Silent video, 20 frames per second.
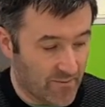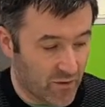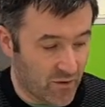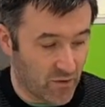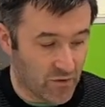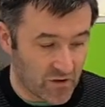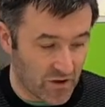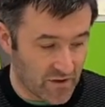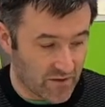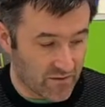
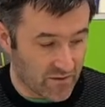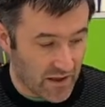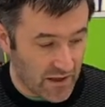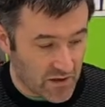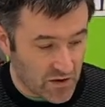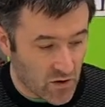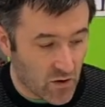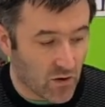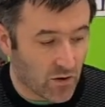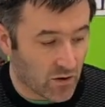projects for
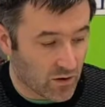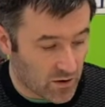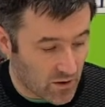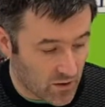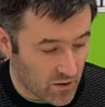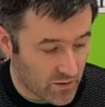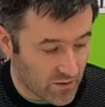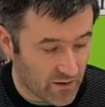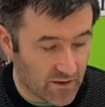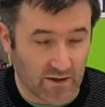that younger
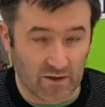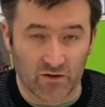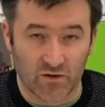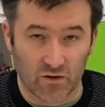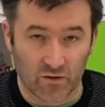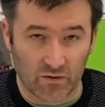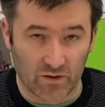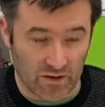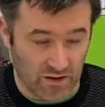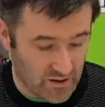coder that's
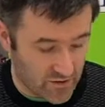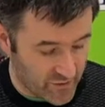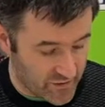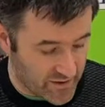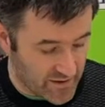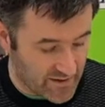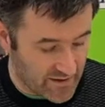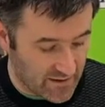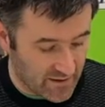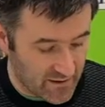shown an
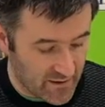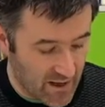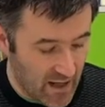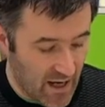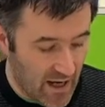interest in it.